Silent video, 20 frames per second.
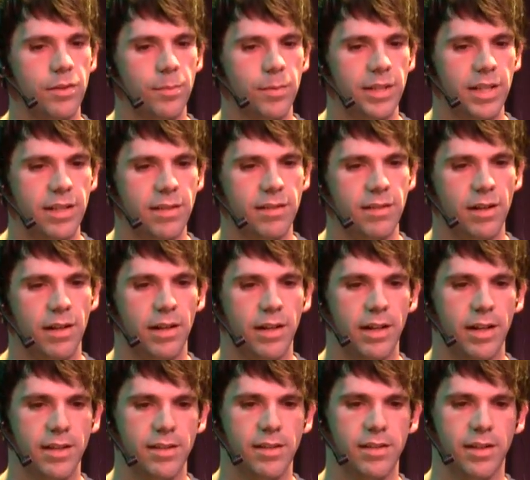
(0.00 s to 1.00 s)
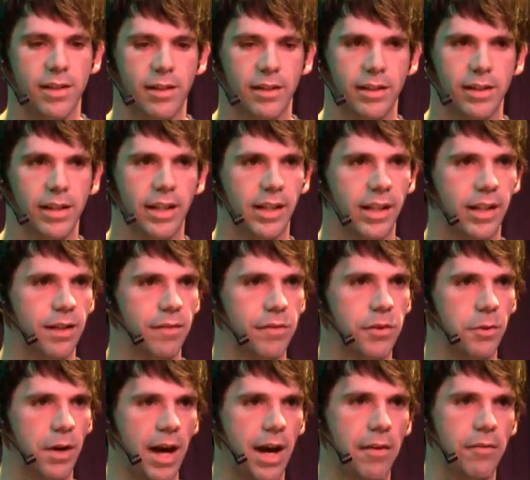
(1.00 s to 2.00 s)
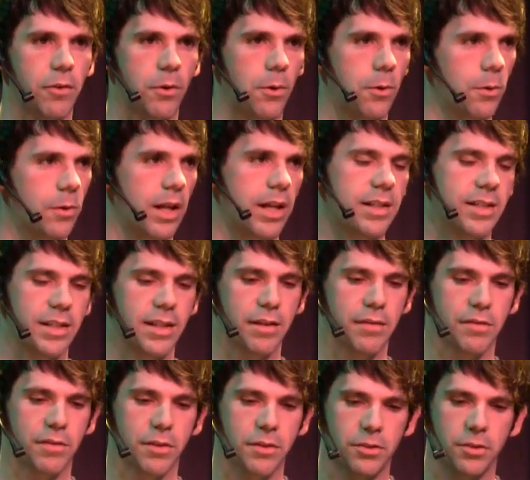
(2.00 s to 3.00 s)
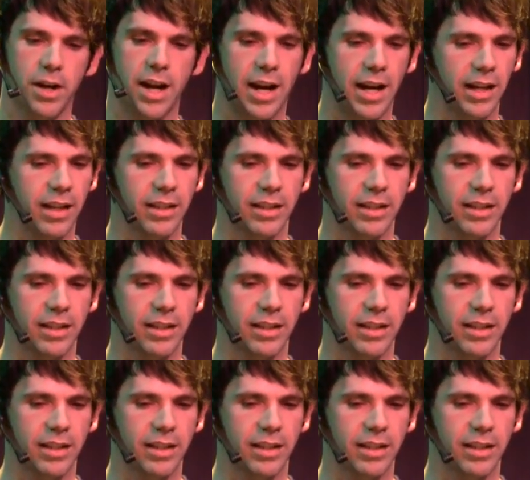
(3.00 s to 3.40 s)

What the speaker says: I mean, that's not necessarily like if you have a whole idea for a track,